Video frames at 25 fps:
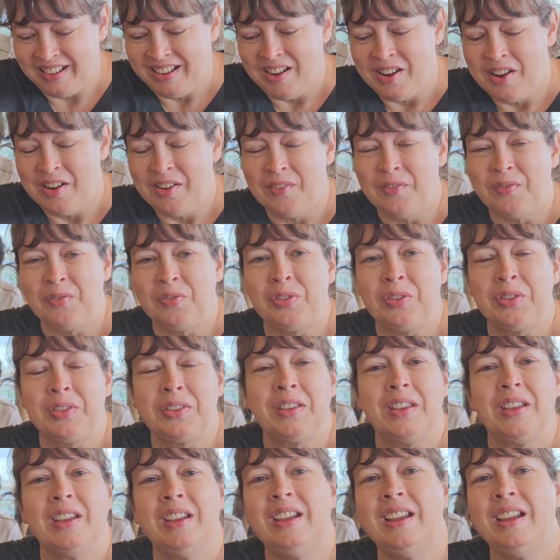Bands we have never
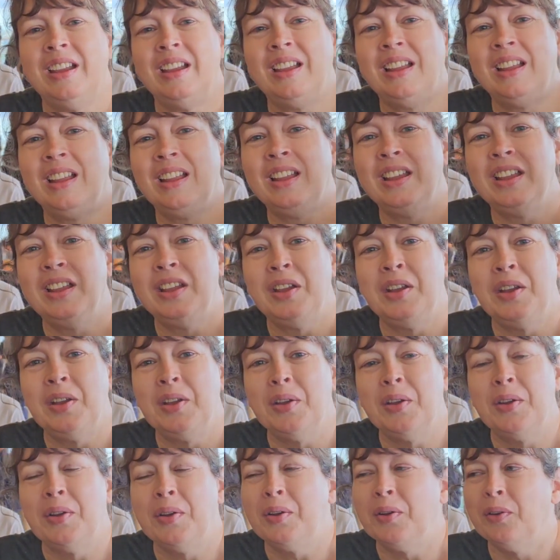heard of and stuff
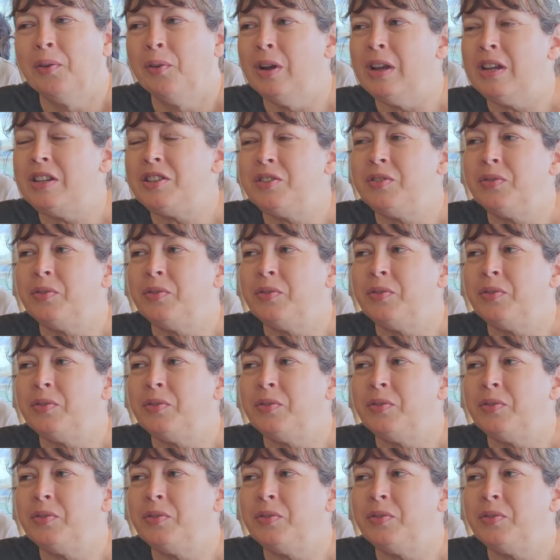like this. We,